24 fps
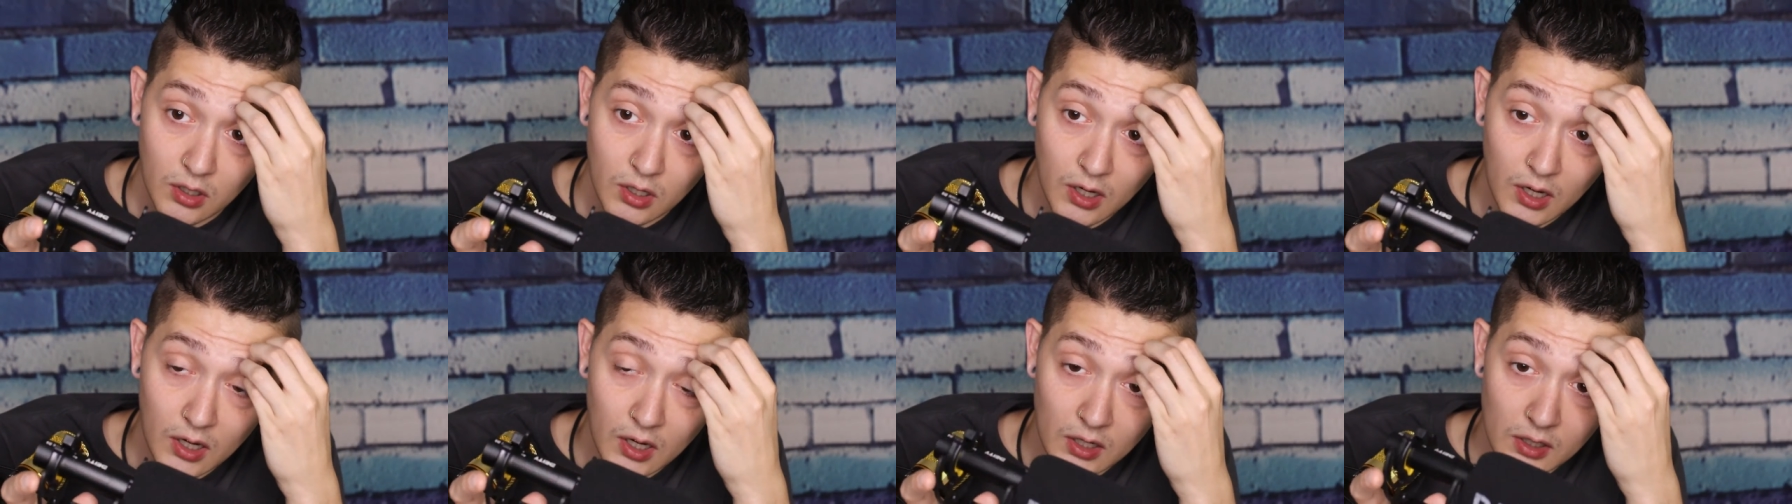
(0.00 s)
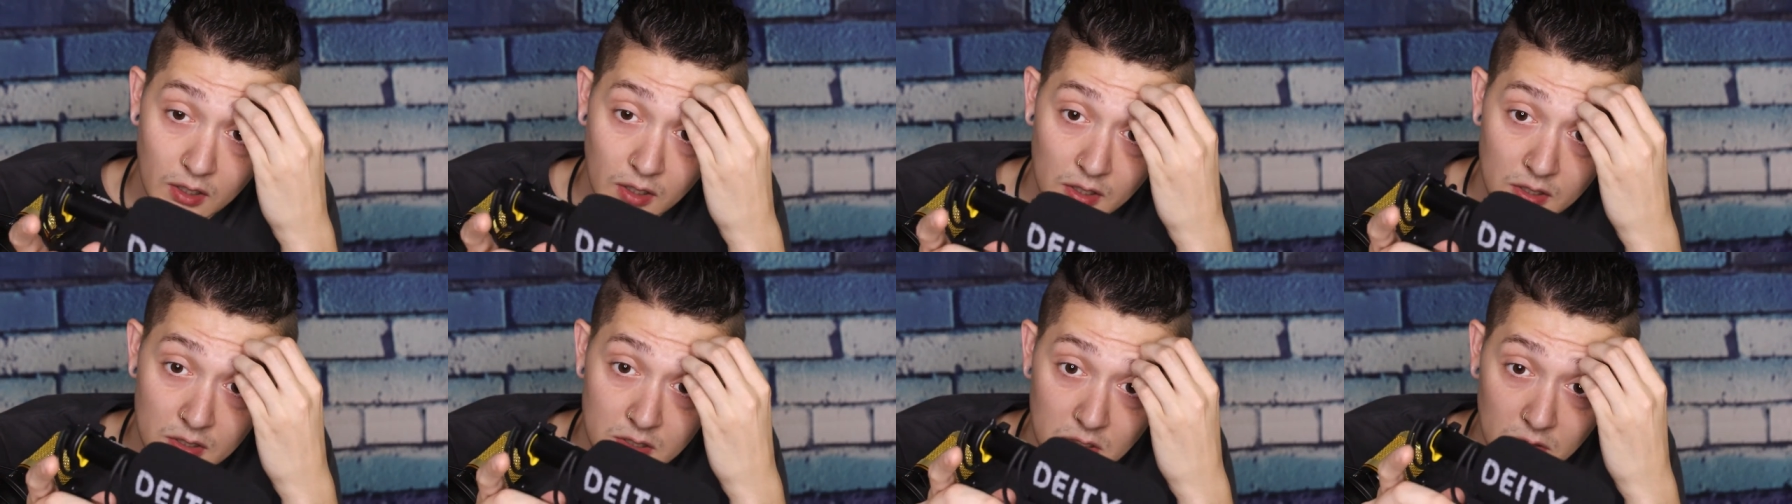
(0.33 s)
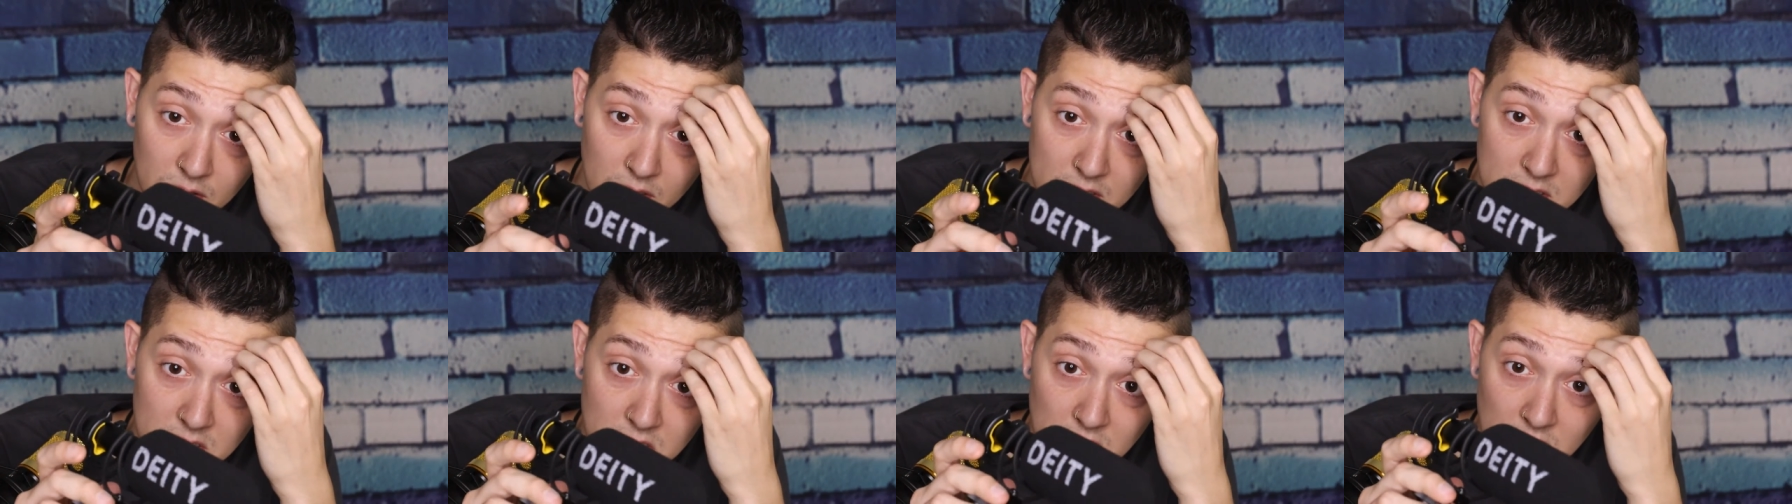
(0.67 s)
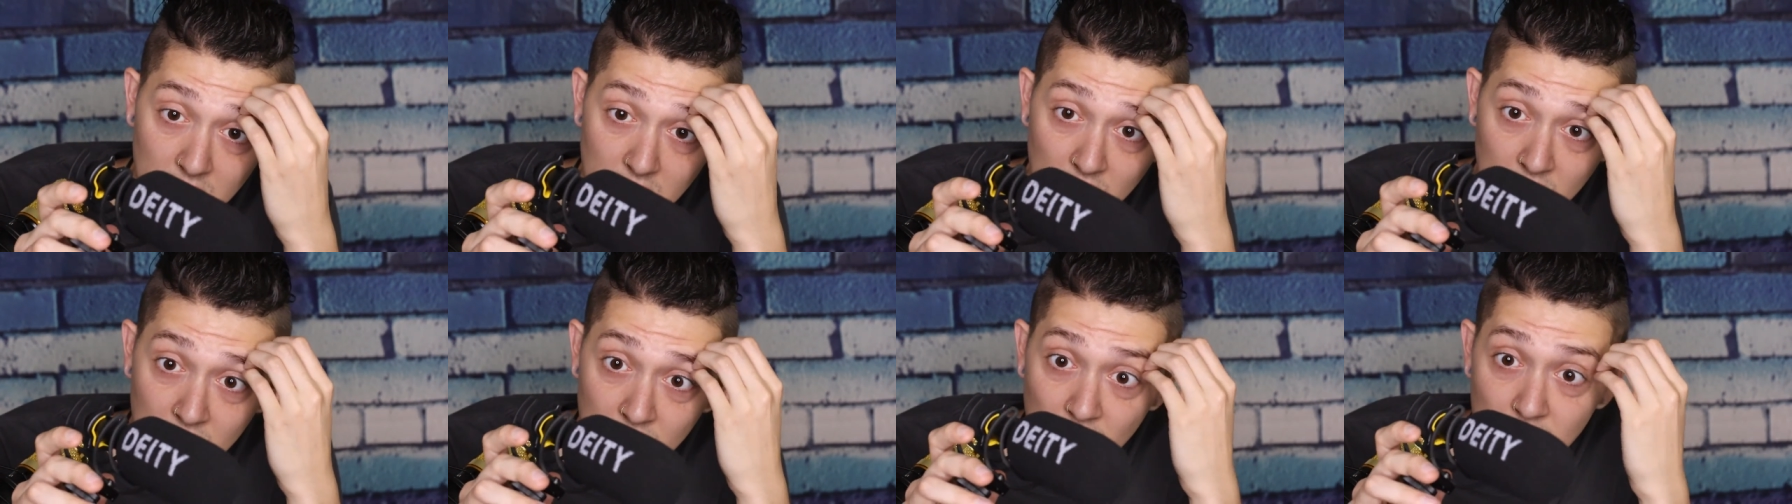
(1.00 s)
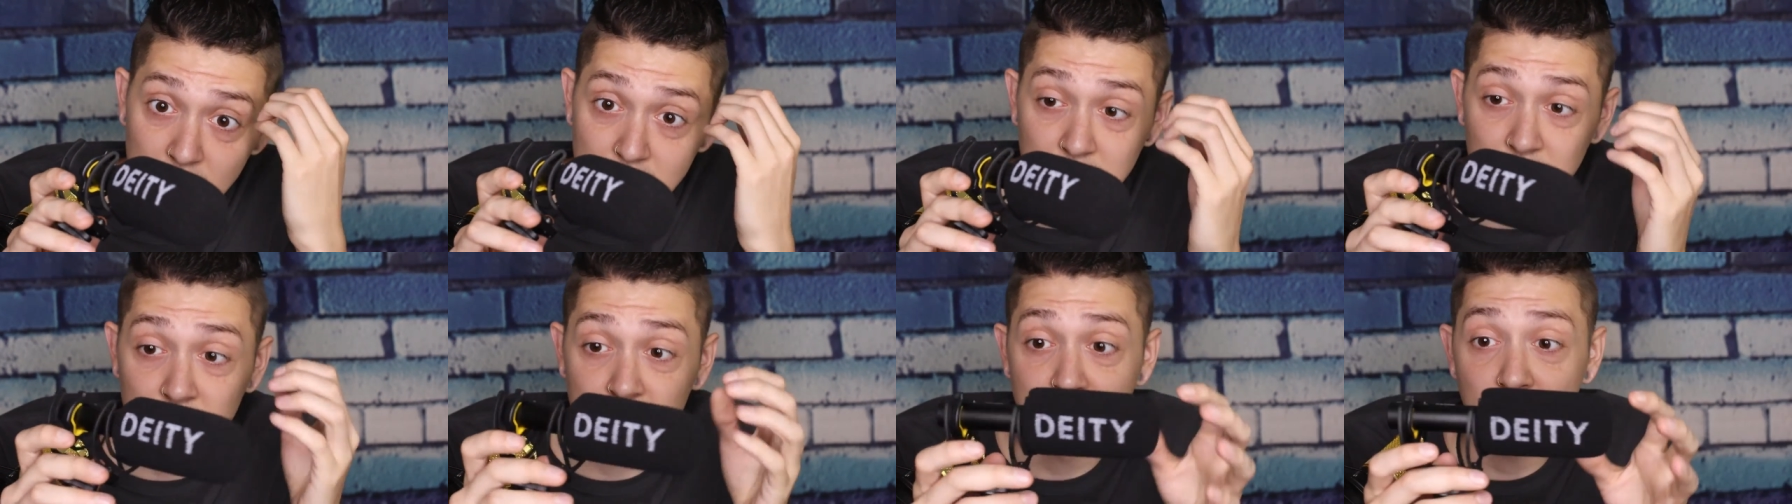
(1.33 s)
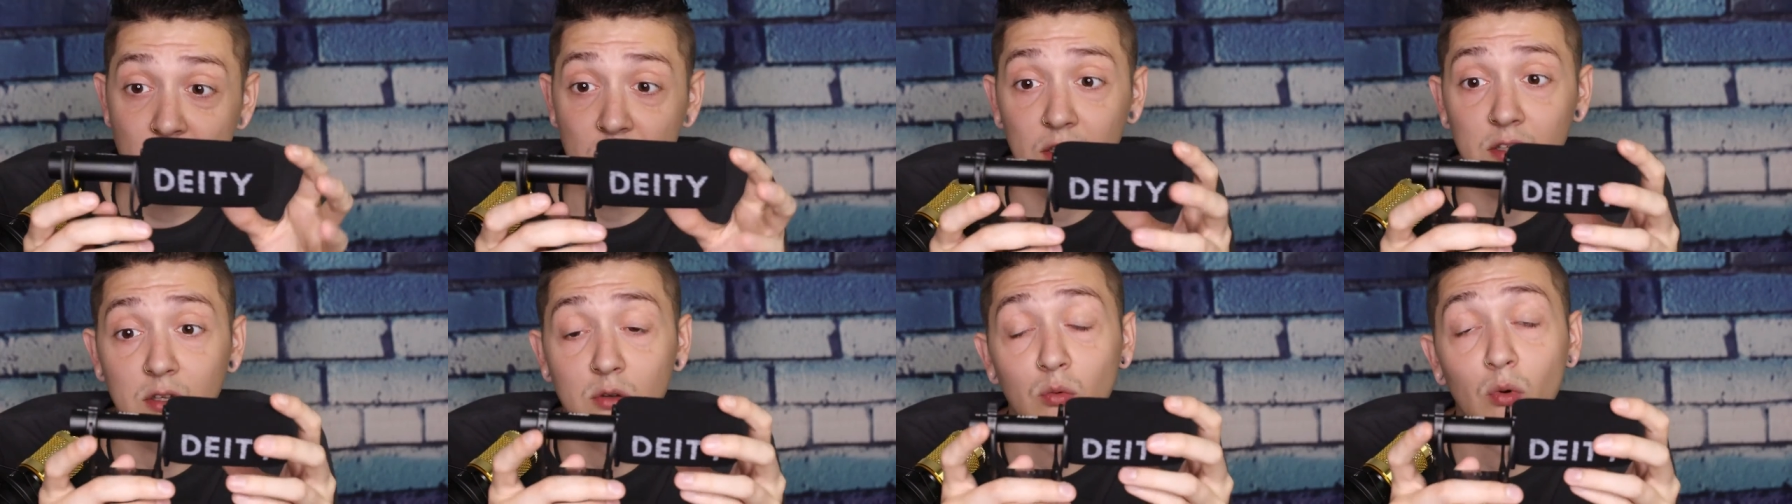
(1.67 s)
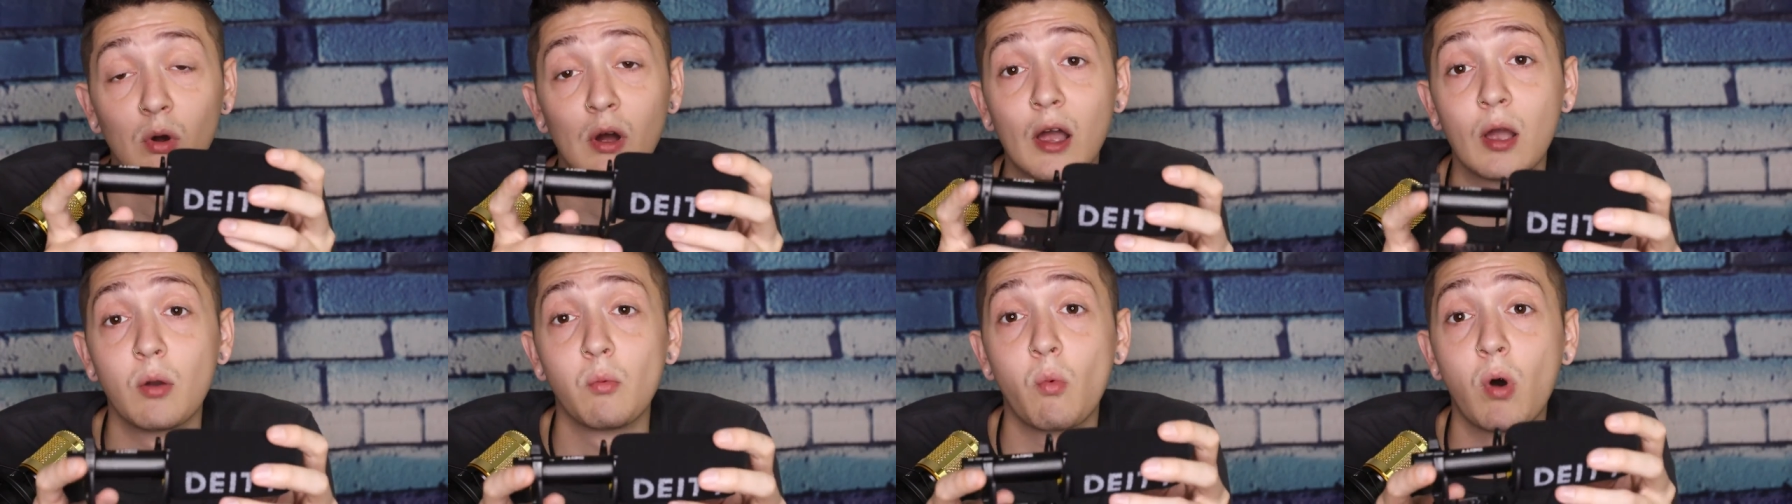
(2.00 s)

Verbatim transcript: And so that's, and then that's exactly why